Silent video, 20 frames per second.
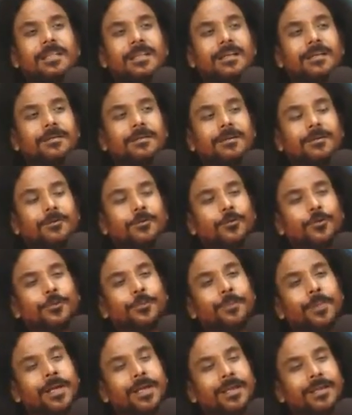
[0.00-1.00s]
Then go
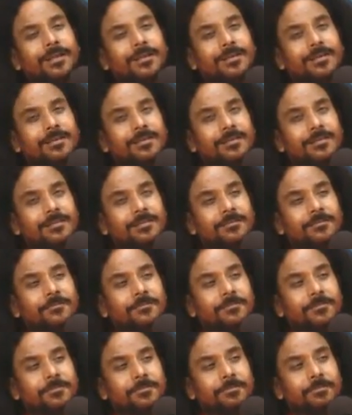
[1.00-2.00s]
back.
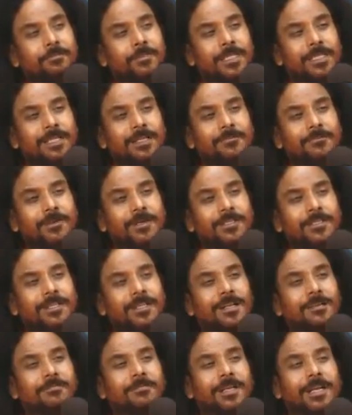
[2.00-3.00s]
Mother,
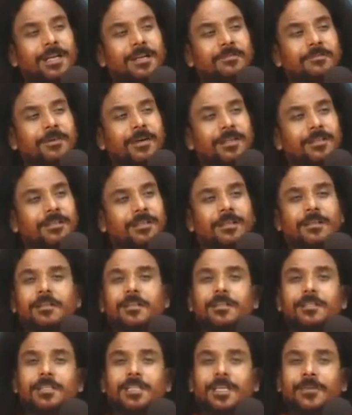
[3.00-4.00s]
father or grandfather,
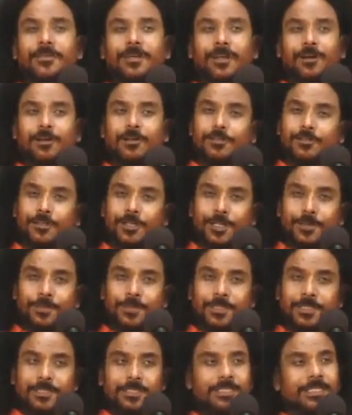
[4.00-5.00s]
they were also
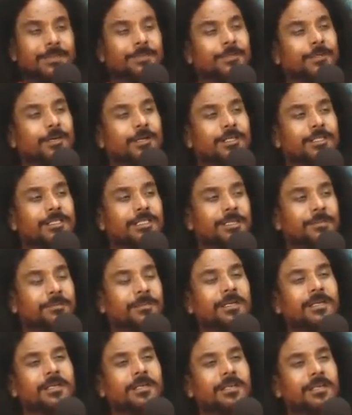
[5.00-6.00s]
having the same
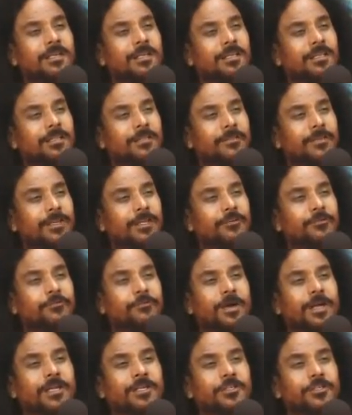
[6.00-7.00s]
concept. When you
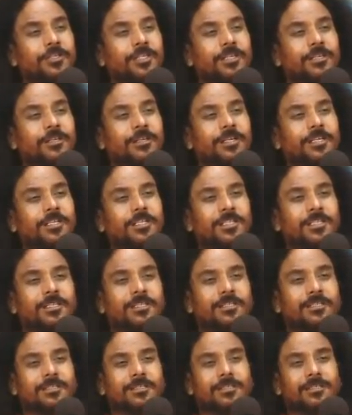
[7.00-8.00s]
find
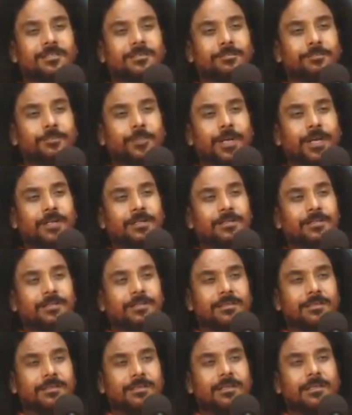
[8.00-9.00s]
generations
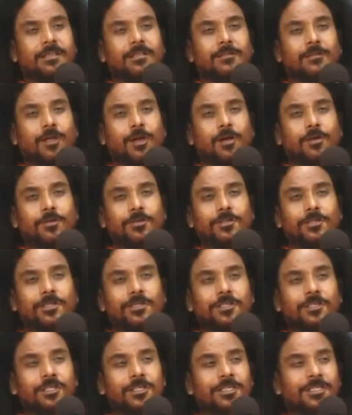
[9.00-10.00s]
past,
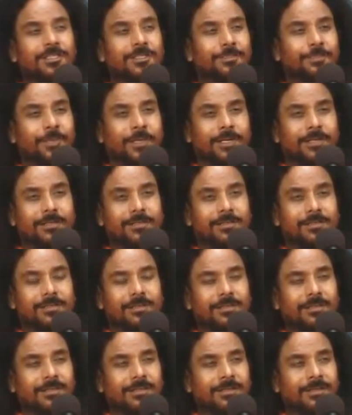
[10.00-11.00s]
thousand years
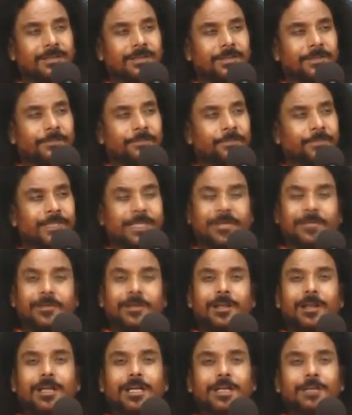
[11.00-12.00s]
past, they
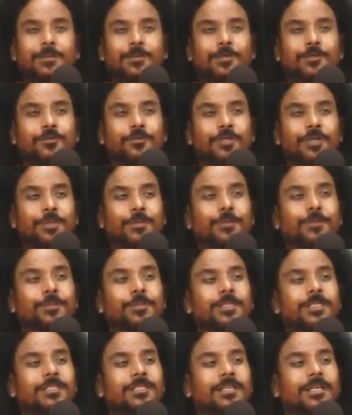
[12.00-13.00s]
were not able to
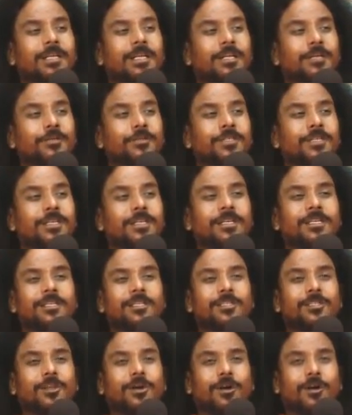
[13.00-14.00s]
remove this illusionary
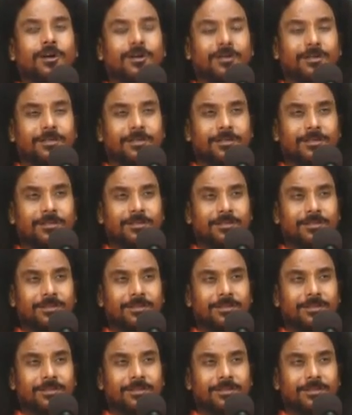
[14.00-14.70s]
thought